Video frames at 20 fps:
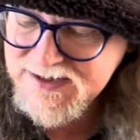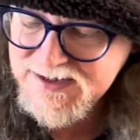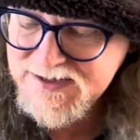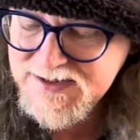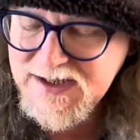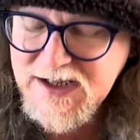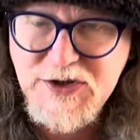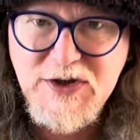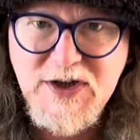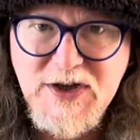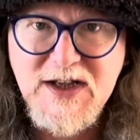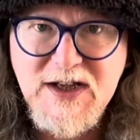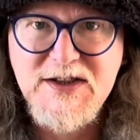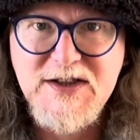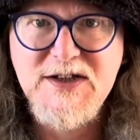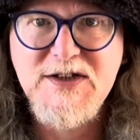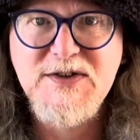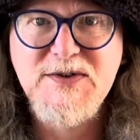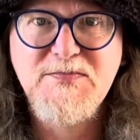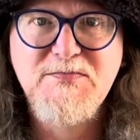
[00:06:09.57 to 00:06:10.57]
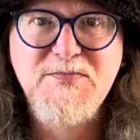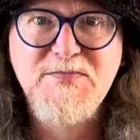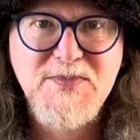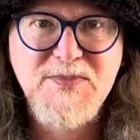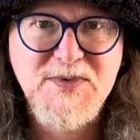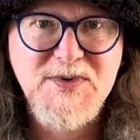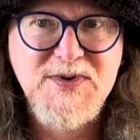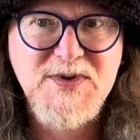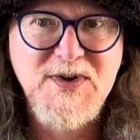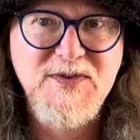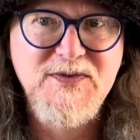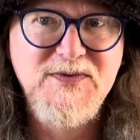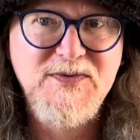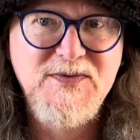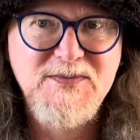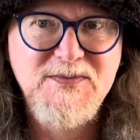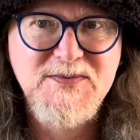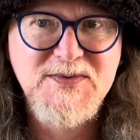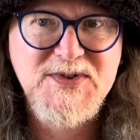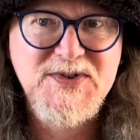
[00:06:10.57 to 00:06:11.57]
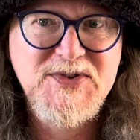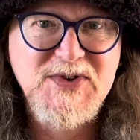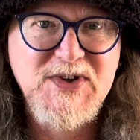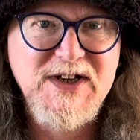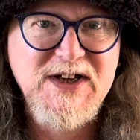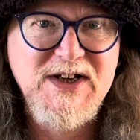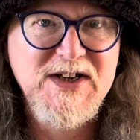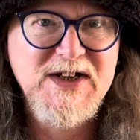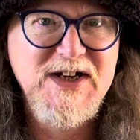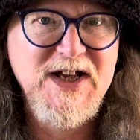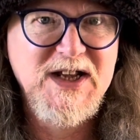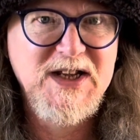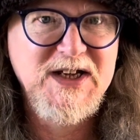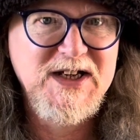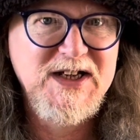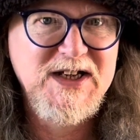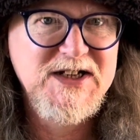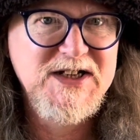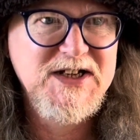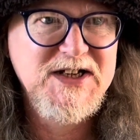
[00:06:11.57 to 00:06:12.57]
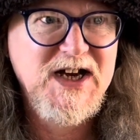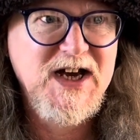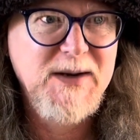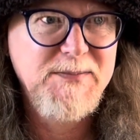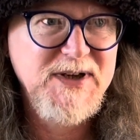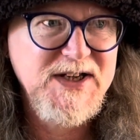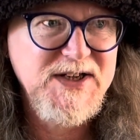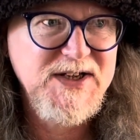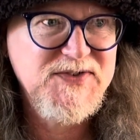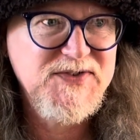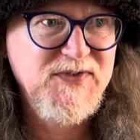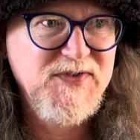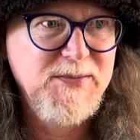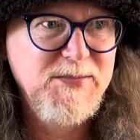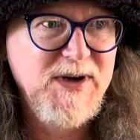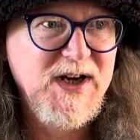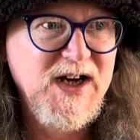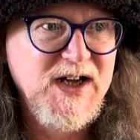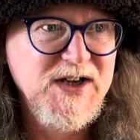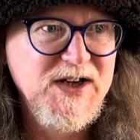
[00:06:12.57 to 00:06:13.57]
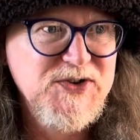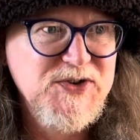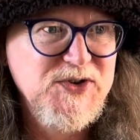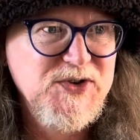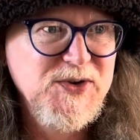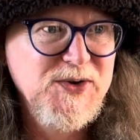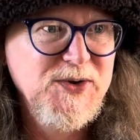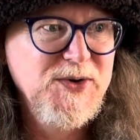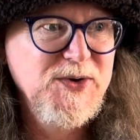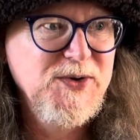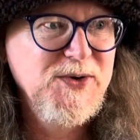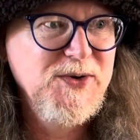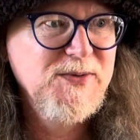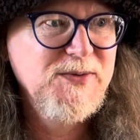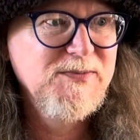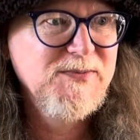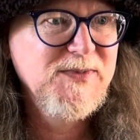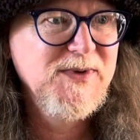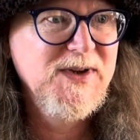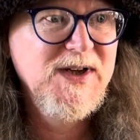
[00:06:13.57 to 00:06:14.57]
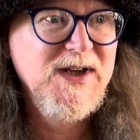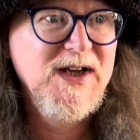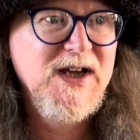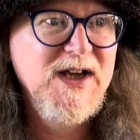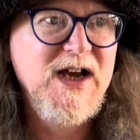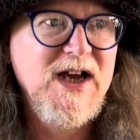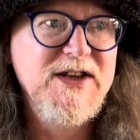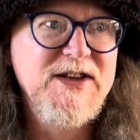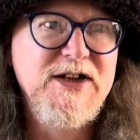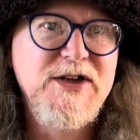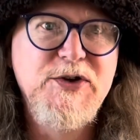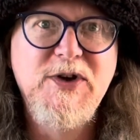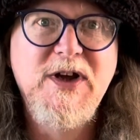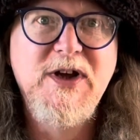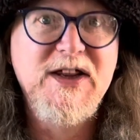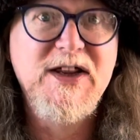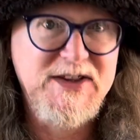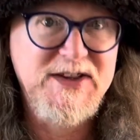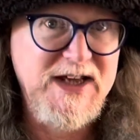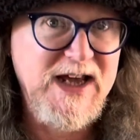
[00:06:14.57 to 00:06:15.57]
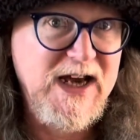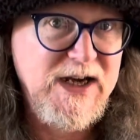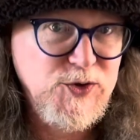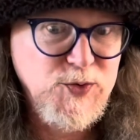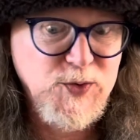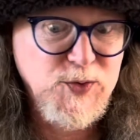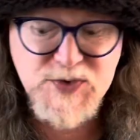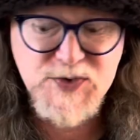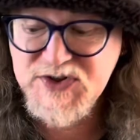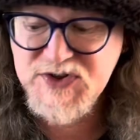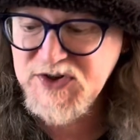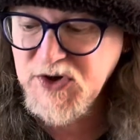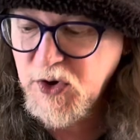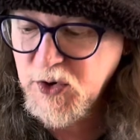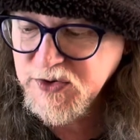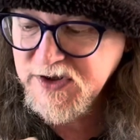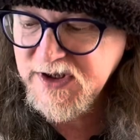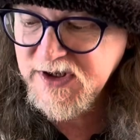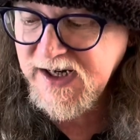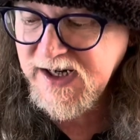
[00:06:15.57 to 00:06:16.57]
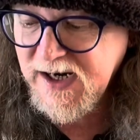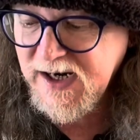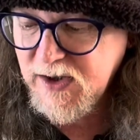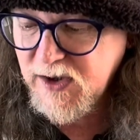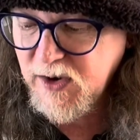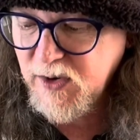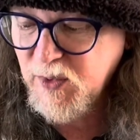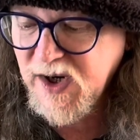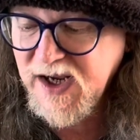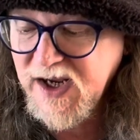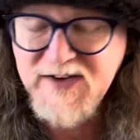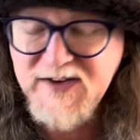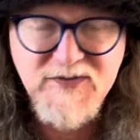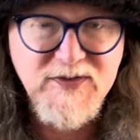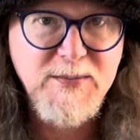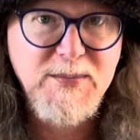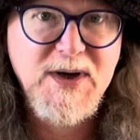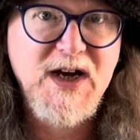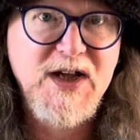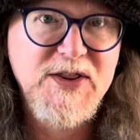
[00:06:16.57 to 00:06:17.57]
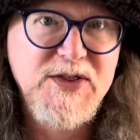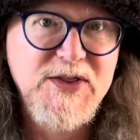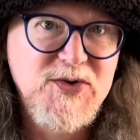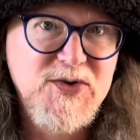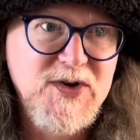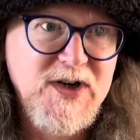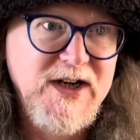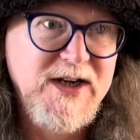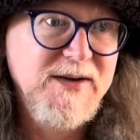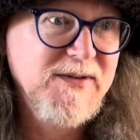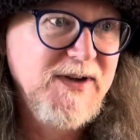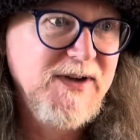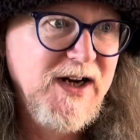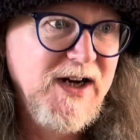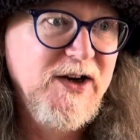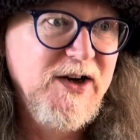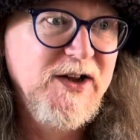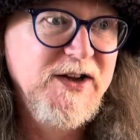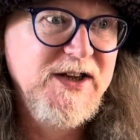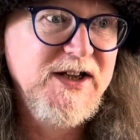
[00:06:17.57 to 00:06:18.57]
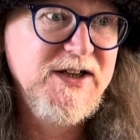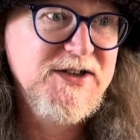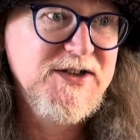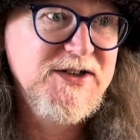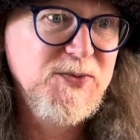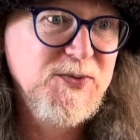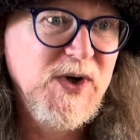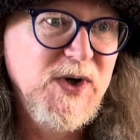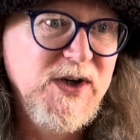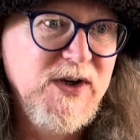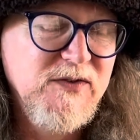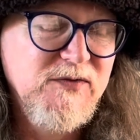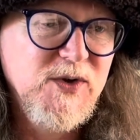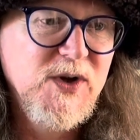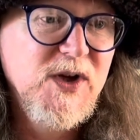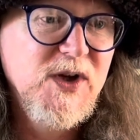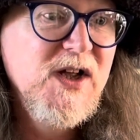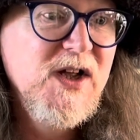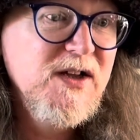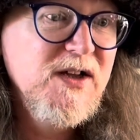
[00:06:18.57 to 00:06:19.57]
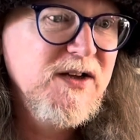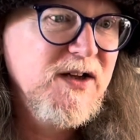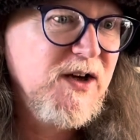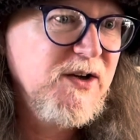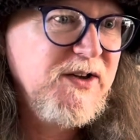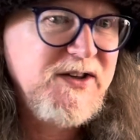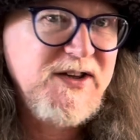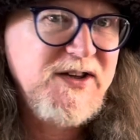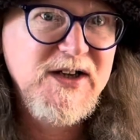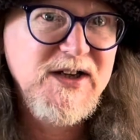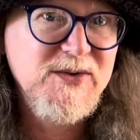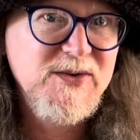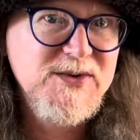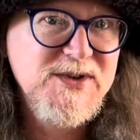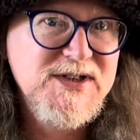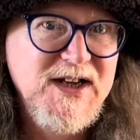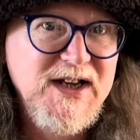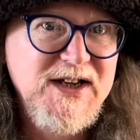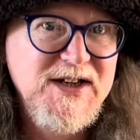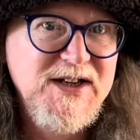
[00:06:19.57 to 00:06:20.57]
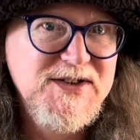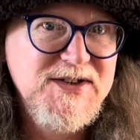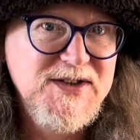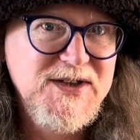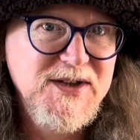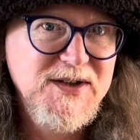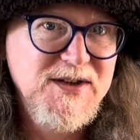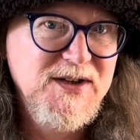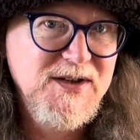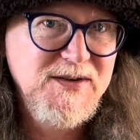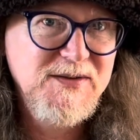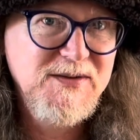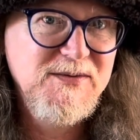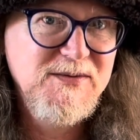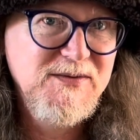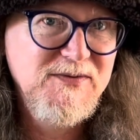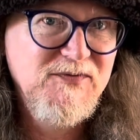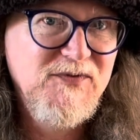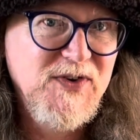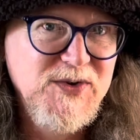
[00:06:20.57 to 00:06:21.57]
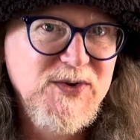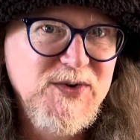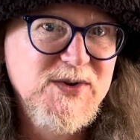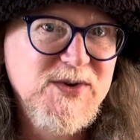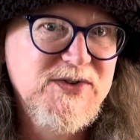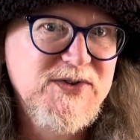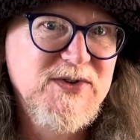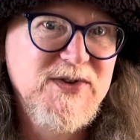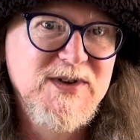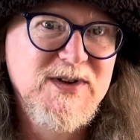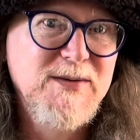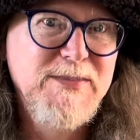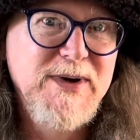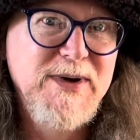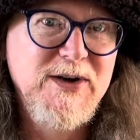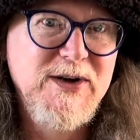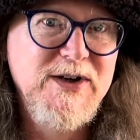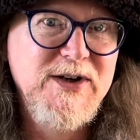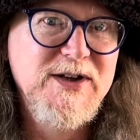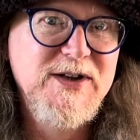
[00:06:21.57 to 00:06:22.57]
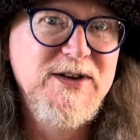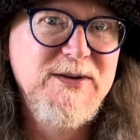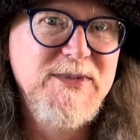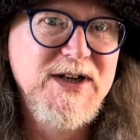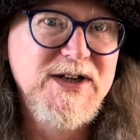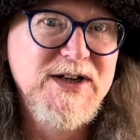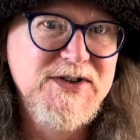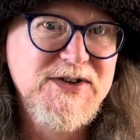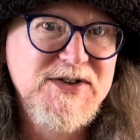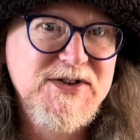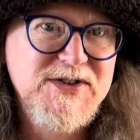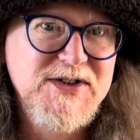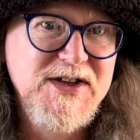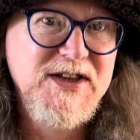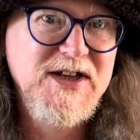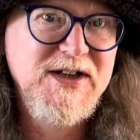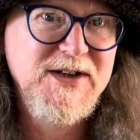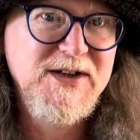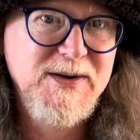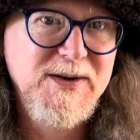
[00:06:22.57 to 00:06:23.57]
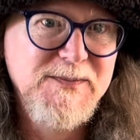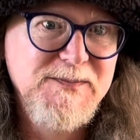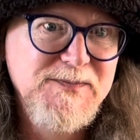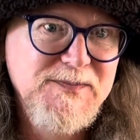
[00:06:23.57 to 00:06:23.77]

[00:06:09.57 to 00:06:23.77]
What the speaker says: Then you get this sort of psychedelic guitar piece for part 2. And then you get the actual song, The Narrow Way, for part 3. And I think it's wonderful. Only thing I would say is that the vocals are a little buried in the mix because I think